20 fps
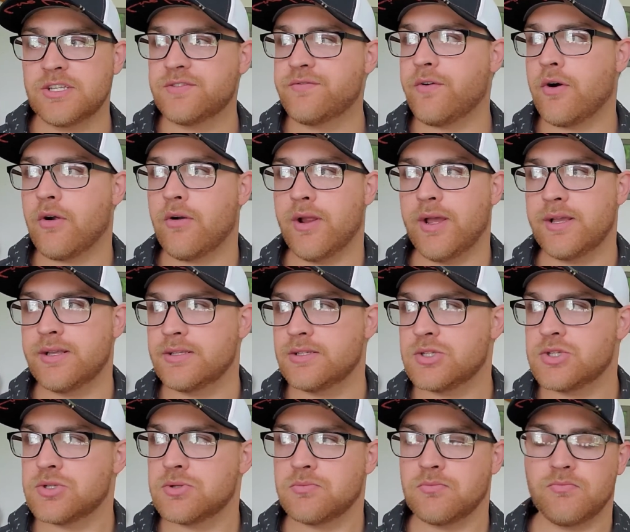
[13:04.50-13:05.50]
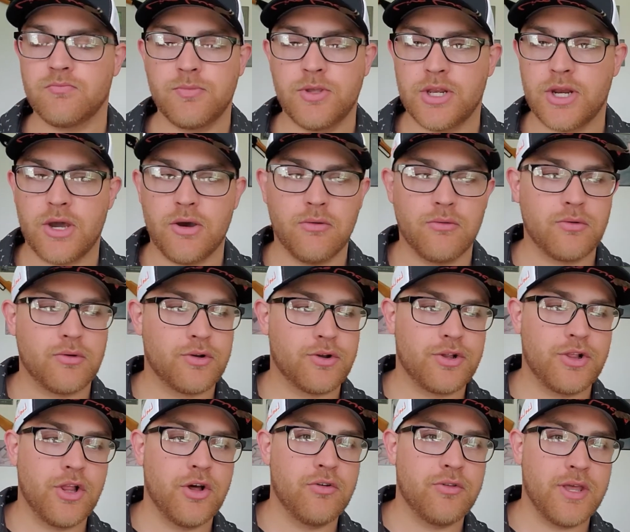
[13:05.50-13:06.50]
far as,
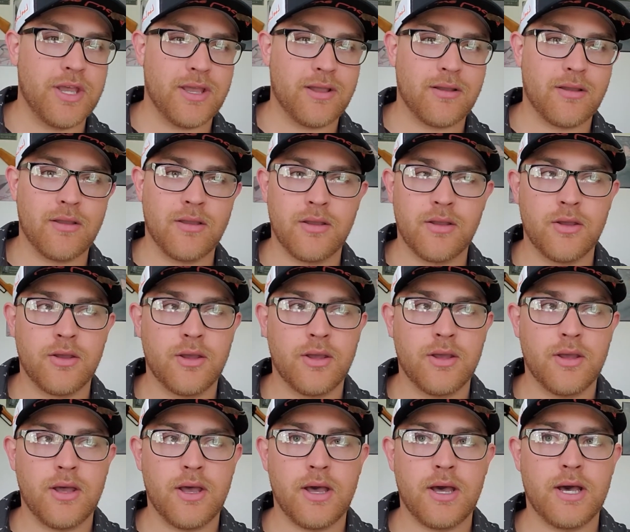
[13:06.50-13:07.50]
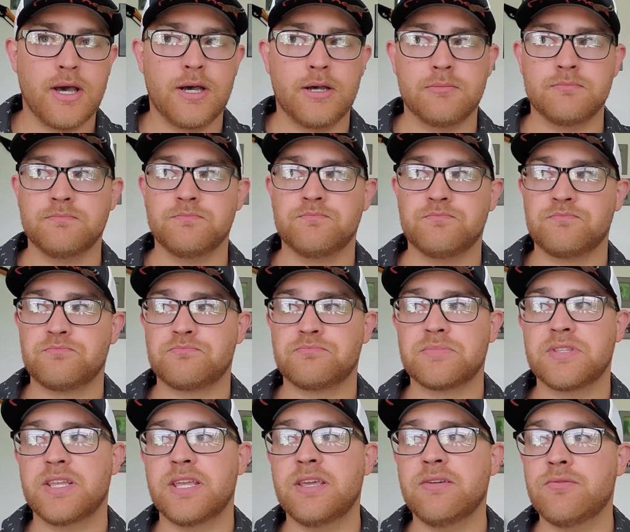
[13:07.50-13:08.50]
clothing,
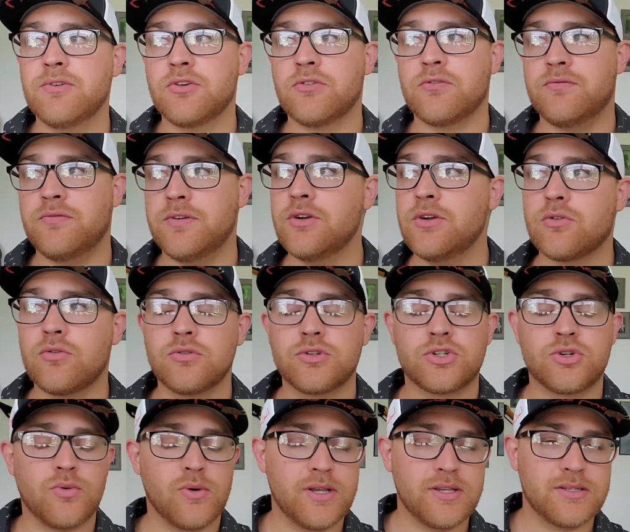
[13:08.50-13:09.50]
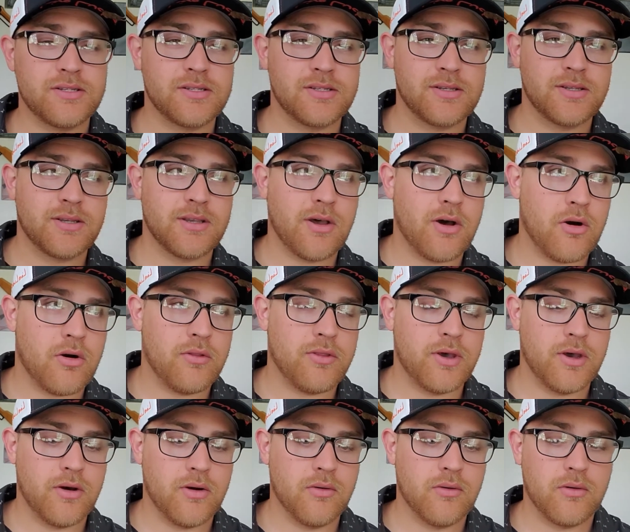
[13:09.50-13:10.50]
even your vehicle choice,
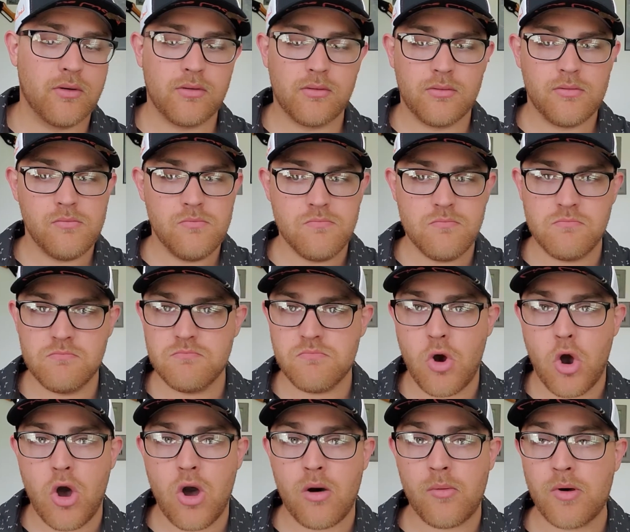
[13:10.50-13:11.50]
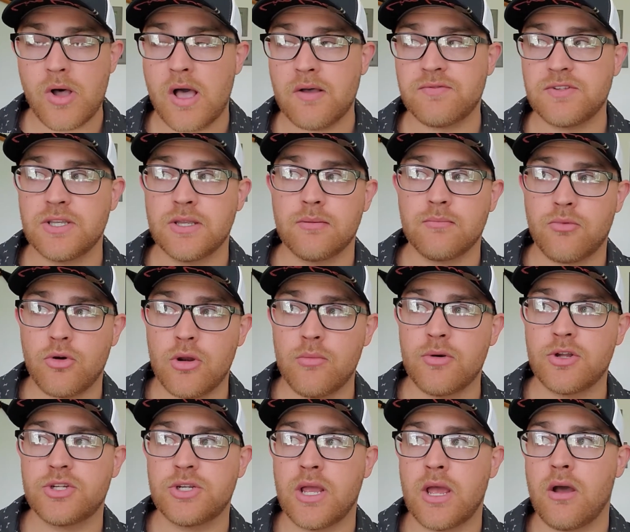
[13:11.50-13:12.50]
although I've seen pretty
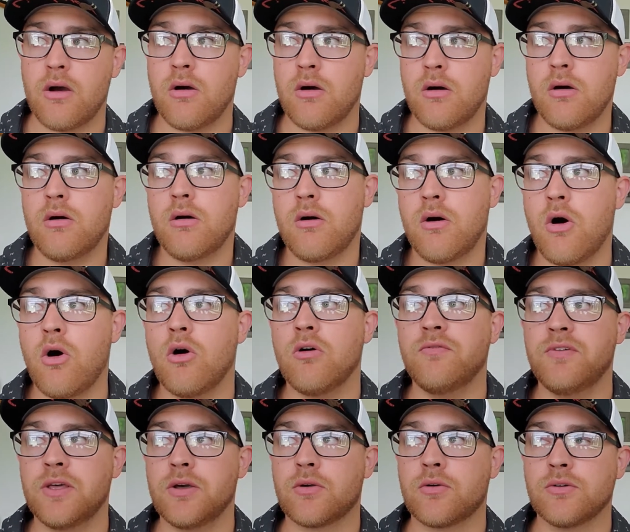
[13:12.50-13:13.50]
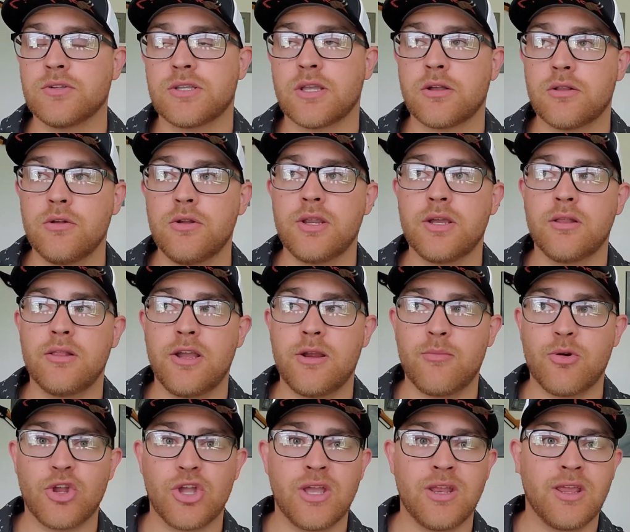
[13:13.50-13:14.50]
much all vehicles, including a
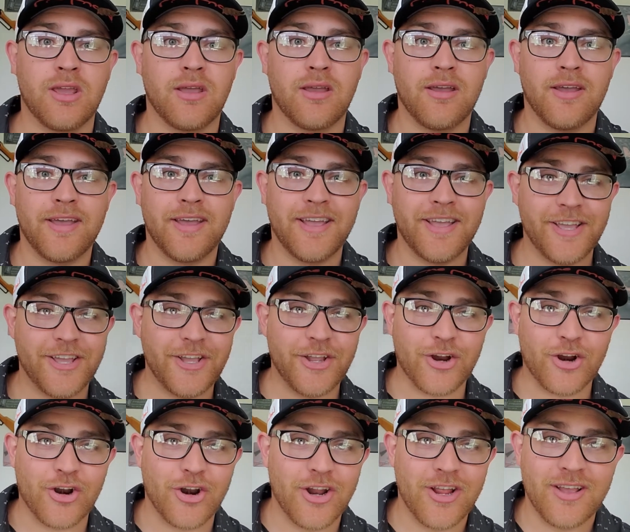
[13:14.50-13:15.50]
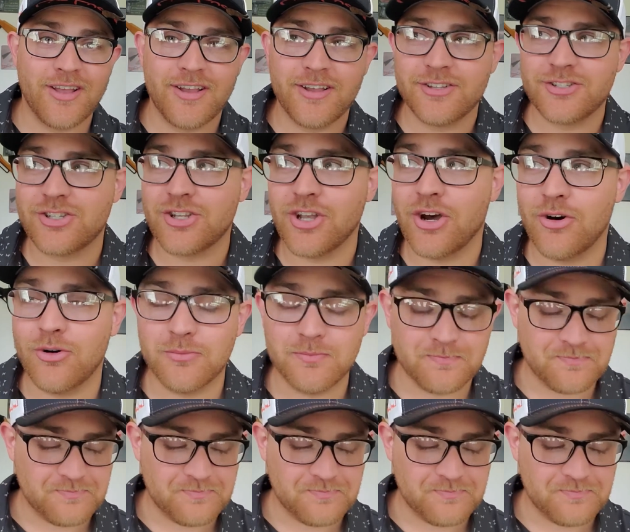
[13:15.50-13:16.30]
Lamborghini here. So